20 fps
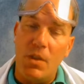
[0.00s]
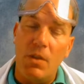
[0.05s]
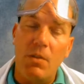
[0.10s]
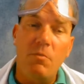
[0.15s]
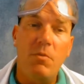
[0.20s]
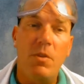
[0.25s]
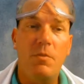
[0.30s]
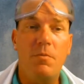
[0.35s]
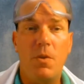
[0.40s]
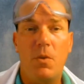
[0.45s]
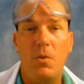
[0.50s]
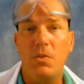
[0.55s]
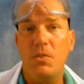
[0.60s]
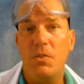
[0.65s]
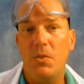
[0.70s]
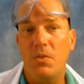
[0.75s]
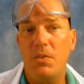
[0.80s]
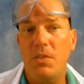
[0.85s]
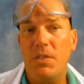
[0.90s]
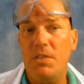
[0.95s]
We've
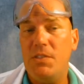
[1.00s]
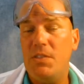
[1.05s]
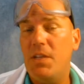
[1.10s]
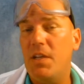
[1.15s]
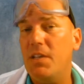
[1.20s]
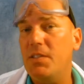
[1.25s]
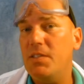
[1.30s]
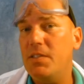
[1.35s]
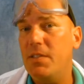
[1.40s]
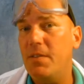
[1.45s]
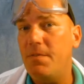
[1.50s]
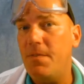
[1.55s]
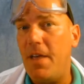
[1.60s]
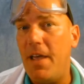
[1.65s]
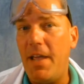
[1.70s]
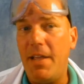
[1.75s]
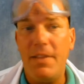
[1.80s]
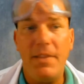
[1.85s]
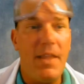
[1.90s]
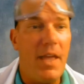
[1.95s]
also discussed the
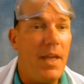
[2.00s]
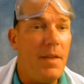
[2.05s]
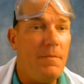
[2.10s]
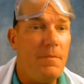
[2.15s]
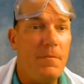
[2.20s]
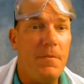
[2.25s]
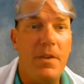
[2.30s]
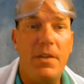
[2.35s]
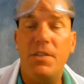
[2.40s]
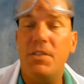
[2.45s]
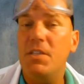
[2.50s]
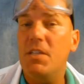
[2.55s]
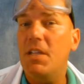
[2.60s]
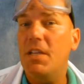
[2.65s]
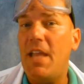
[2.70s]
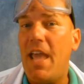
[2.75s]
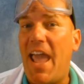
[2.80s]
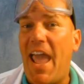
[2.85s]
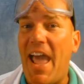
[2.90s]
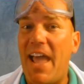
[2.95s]
fact that
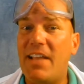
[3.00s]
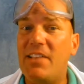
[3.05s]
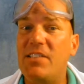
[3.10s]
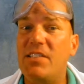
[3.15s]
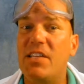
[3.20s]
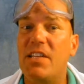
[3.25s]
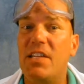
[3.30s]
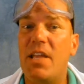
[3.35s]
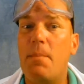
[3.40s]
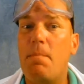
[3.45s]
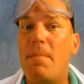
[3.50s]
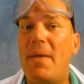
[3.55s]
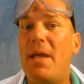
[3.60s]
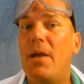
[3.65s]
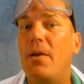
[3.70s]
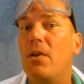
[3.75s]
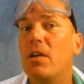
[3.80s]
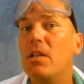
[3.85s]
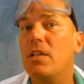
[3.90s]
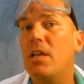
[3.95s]
friction acts in a
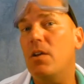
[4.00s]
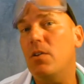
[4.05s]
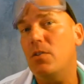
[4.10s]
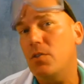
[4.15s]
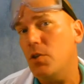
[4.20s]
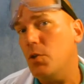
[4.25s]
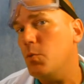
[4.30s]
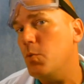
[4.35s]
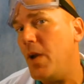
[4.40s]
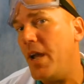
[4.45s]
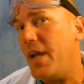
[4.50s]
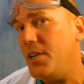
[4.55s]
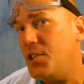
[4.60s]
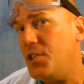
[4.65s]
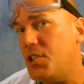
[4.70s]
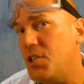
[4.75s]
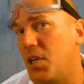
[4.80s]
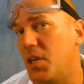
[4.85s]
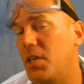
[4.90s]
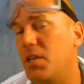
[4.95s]
parallel
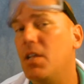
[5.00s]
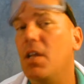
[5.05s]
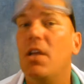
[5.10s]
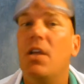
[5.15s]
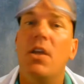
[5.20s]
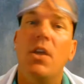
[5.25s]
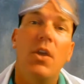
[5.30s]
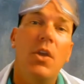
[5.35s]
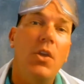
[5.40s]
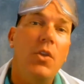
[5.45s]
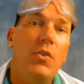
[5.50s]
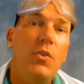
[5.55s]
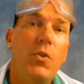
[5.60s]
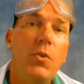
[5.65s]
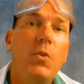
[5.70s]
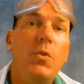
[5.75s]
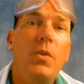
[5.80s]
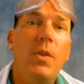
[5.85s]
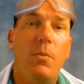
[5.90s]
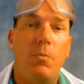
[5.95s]
direction
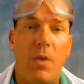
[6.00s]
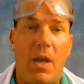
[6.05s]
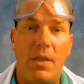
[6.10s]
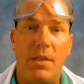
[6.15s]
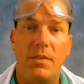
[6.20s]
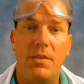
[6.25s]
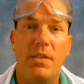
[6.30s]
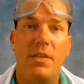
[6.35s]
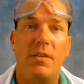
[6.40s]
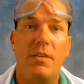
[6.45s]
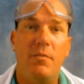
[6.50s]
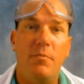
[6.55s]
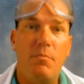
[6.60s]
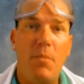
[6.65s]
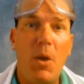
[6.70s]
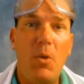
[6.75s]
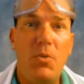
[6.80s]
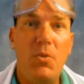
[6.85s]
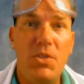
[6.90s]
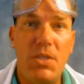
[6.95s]
to the relative
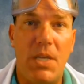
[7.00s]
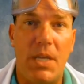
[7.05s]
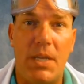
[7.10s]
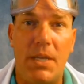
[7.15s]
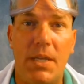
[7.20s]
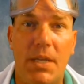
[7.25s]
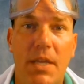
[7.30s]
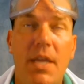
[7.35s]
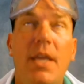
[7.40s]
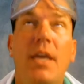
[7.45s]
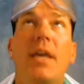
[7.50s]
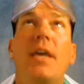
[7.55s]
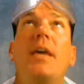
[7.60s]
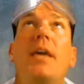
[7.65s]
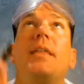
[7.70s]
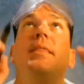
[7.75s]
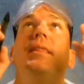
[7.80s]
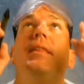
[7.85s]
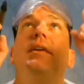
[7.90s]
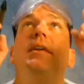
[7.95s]
motion.
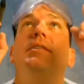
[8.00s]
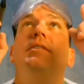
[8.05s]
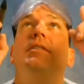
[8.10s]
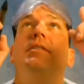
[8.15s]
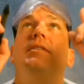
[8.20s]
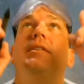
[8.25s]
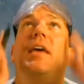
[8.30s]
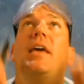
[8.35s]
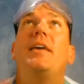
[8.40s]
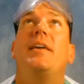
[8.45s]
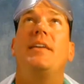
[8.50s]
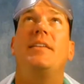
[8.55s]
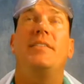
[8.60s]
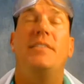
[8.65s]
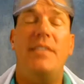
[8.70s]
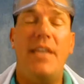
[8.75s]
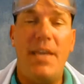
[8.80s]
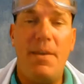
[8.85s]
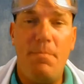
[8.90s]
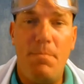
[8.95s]
In this
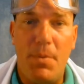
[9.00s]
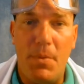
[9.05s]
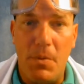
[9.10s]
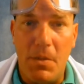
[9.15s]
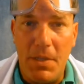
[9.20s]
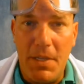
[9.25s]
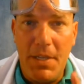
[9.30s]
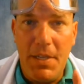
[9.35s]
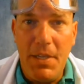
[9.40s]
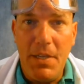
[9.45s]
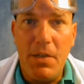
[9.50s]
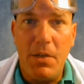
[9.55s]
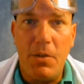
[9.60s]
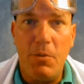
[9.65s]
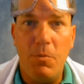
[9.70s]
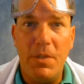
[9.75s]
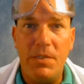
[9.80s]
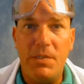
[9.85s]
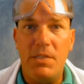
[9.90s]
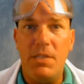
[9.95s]
example here,
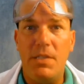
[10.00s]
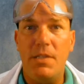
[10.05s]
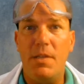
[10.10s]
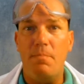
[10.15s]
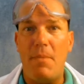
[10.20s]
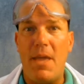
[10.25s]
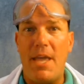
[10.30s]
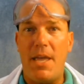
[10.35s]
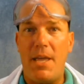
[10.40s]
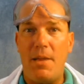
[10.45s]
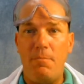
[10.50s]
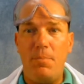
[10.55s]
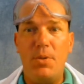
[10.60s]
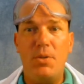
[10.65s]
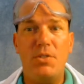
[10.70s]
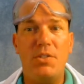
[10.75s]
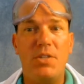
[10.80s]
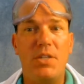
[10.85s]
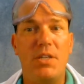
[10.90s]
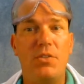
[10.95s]
we see the man
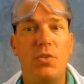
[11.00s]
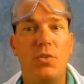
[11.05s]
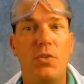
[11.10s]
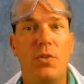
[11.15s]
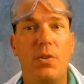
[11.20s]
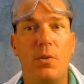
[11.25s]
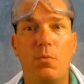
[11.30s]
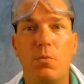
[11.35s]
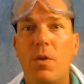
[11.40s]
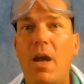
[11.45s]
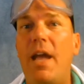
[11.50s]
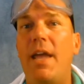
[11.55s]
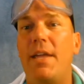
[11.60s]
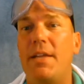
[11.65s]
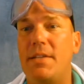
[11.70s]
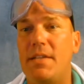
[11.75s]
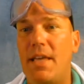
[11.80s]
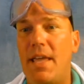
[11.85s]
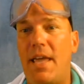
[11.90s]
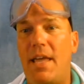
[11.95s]
pushing to the
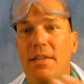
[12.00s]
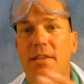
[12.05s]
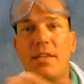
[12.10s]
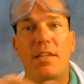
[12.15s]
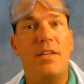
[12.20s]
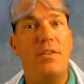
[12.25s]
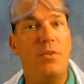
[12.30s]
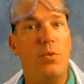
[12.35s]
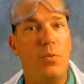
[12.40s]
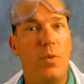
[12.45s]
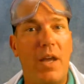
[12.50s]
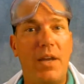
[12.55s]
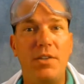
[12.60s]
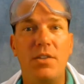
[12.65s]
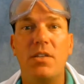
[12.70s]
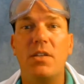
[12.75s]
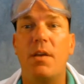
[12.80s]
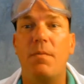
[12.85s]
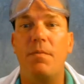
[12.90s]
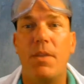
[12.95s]
right, and the
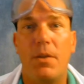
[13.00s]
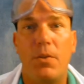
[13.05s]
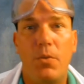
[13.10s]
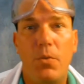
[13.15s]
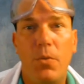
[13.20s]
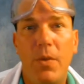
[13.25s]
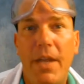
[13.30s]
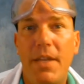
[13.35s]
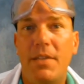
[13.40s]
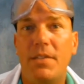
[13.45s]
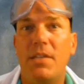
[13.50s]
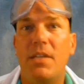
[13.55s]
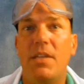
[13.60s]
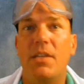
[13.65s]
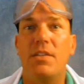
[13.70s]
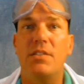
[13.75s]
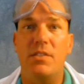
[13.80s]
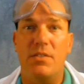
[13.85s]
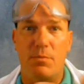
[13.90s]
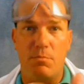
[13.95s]
direction of the crate
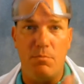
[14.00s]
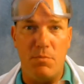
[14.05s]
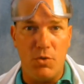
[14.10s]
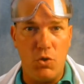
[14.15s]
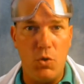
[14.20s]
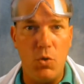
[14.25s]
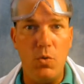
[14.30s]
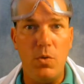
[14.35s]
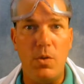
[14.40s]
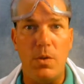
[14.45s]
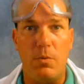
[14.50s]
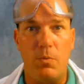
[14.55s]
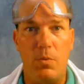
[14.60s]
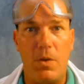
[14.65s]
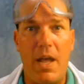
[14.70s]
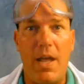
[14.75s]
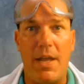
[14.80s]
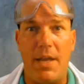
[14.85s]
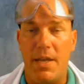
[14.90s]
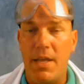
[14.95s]
is to the
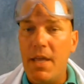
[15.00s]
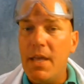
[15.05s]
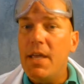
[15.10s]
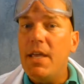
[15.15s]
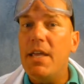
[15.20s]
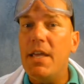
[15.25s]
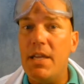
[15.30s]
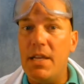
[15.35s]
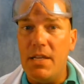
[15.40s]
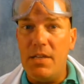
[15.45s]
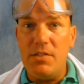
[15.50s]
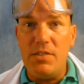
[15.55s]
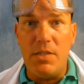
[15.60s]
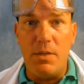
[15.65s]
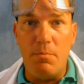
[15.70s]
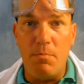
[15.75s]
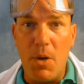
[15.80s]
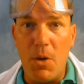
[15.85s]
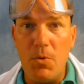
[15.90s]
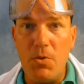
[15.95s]
right. It is
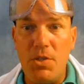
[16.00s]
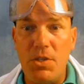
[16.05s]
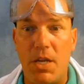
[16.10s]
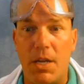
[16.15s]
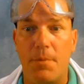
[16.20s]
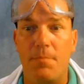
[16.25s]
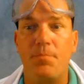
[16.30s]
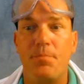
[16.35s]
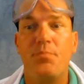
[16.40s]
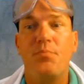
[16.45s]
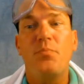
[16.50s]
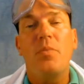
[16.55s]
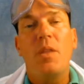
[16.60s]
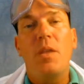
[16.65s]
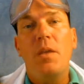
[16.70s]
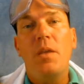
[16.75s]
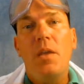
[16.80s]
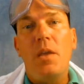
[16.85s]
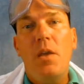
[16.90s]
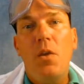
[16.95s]
in motion.
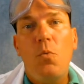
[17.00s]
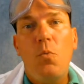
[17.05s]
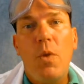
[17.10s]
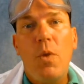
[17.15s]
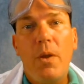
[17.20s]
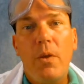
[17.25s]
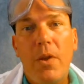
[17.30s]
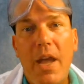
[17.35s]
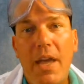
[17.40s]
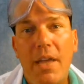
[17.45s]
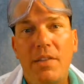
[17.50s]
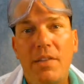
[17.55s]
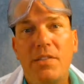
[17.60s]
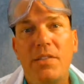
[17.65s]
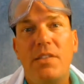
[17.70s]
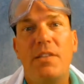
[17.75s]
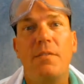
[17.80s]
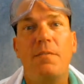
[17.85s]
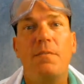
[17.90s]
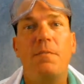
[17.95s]

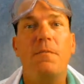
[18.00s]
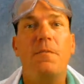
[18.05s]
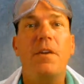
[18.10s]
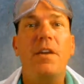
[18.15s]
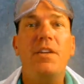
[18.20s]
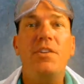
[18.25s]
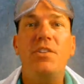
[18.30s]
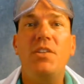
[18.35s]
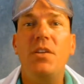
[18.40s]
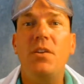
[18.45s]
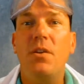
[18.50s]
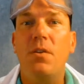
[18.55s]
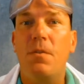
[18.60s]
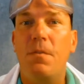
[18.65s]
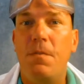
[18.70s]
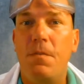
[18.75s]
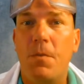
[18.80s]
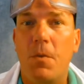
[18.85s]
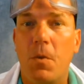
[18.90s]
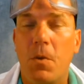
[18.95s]
Whereas the frictional
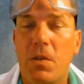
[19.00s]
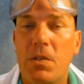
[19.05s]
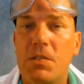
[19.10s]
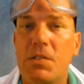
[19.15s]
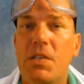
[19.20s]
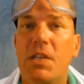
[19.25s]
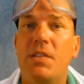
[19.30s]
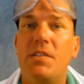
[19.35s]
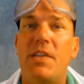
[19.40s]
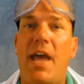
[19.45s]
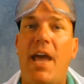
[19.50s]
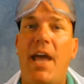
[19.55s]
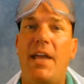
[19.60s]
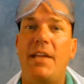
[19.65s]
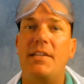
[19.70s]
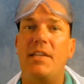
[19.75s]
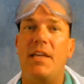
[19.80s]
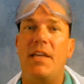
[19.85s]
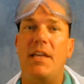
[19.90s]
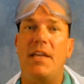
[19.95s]
force is
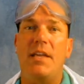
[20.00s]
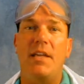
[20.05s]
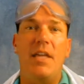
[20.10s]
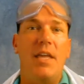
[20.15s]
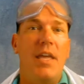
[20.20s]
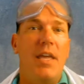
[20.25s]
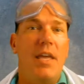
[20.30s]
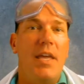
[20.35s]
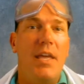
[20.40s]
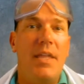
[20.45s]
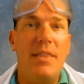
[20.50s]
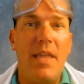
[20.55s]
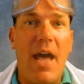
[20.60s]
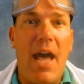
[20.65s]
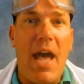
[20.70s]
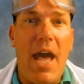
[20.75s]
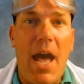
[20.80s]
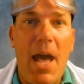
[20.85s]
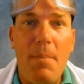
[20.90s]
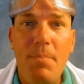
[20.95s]
acting in
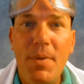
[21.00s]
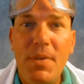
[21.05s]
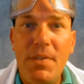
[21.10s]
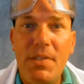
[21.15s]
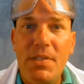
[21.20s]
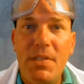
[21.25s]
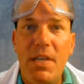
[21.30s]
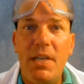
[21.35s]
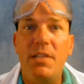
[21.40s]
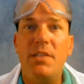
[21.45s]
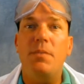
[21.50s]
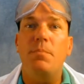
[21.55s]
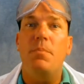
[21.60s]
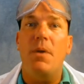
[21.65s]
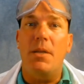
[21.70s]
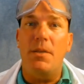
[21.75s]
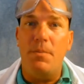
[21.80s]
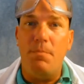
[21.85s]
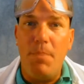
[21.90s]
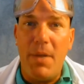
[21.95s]
the opposite
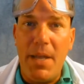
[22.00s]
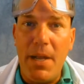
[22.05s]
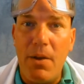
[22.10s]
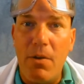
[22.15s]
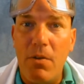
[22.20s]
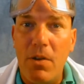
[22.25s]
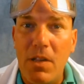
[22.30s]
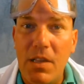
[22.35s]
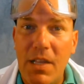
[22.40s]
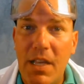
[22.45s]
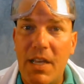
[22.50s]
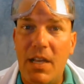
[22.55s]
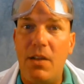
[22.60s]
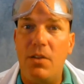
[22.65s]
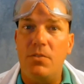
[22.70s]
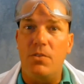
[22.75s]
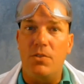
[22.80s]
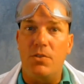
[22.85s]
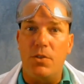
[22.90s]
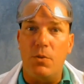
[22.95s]
but
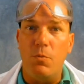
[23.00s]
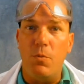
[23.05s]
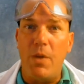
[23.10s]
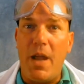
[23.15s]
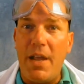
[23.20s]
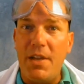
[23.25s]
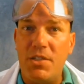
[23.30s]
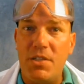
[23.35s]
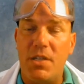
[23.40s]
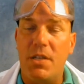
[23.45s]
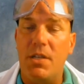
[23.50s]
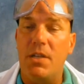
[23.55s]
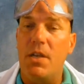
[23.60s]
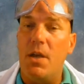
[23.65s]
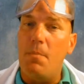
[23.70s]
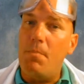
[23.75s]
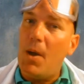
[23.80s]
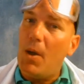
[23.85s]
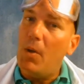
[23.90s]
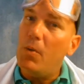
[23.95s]
parallel direction,
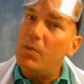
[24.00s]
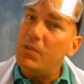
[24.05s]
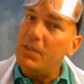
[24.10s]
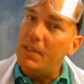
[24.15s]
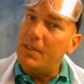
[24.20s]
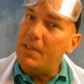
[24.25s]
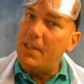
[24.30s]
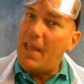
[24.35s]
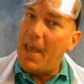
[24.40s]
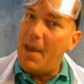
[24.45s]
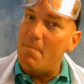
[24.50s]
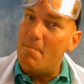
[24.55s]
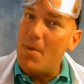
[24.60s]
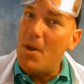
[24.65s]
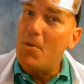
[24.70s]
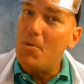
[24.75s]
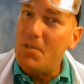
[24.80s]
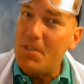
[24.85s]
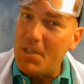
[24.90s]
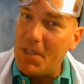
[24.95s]
opposing that
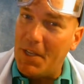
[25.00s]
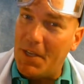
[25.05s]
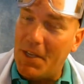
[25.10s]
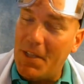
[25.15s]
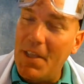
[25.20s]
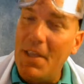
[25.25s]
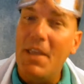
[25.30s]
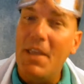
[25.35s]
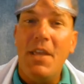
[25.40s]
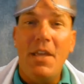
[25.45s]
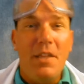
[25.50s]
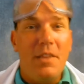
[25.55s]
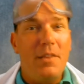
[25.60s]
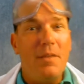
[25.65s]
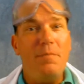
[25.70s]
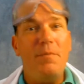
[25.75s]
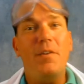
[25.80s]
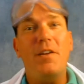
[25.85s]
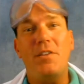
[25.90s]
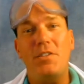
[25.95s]
motion.
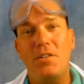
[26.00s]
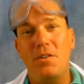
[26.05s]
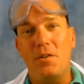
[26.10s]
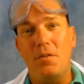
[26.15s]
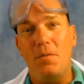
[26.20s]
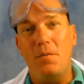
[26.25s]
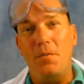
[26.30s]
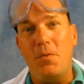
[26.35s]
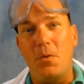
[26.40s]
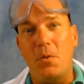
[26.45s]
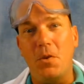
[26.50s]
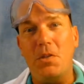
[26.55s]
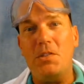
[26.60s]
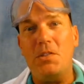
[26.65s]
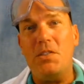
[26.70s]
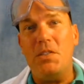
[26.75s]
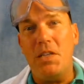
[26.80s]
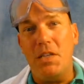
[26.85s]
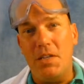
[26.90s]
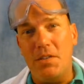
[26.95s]
The frictional
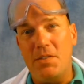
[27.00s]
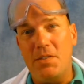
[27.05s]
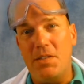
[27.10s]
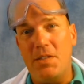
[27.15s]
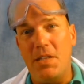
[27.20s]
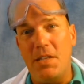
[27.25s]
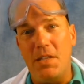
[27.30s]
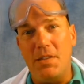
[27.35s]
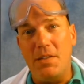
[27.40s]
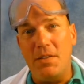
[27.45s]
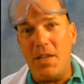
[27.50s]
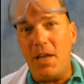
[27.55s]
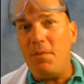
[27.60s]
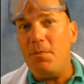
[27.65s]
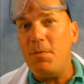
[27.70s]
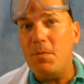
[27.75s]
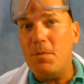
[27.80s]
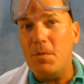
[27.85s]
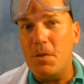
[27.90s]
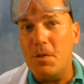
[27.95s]
force is the
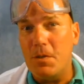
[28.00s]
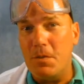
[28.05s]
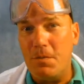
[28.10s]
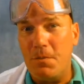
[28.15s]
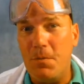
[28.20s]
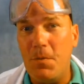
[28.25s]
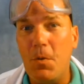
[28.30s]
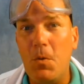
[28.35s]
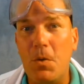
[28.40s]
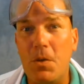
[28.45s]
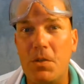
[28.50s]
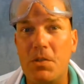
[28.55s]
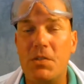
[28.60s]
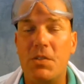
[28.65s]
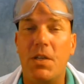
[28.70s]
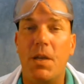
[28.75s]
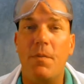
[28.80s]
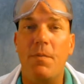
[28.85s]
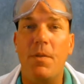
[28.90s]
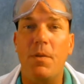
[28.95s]
leftward
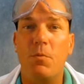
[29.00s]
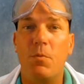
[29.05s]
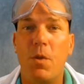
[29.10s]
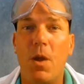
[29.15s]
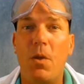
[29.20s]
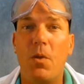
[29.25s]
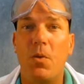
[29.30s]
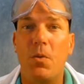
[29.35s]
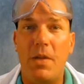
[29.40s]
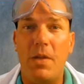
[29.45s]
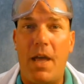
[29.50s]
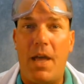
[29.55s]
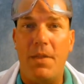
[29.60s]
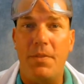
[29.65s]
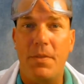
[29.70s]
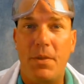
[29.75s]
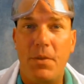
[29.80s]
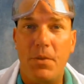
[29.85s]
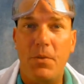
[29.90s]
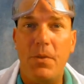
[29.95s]
force of the road
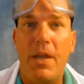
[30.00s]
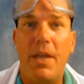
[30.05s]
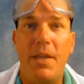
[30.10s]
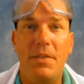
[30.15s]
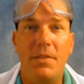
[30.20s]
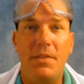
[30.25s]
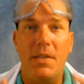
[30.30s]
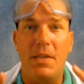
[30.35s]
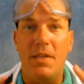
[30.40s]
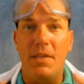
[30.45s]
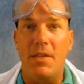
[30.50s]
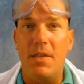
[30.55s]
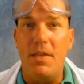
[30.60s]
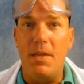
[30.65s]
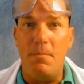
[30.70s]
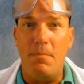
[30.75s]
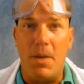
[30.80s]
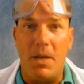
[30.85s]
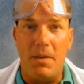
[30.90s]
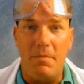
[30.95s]
on the crate in
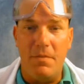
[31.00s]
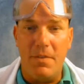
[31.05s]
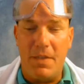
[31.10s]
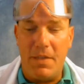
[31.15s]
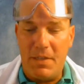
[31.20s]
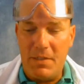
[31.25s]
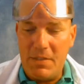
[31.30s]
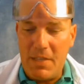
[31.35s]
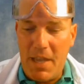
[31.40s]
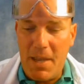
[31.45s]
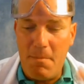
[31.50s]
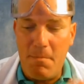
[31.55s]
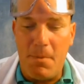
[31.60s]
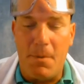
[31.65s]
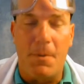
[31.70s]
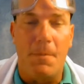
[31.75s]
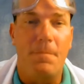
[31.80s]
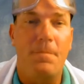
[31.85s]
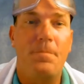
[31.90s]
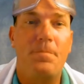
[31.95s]
the above
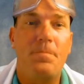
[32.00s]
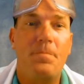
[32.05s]
example.